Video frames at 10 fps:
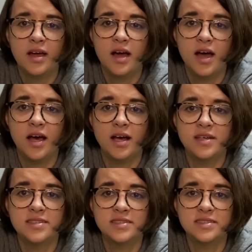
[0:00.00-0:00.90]

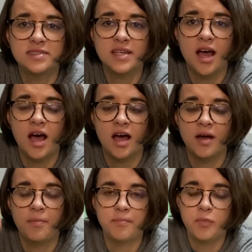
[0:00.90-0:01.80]

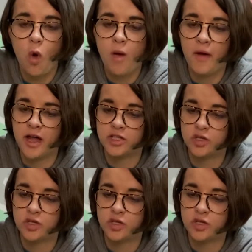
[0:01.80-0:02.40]
a pole punch,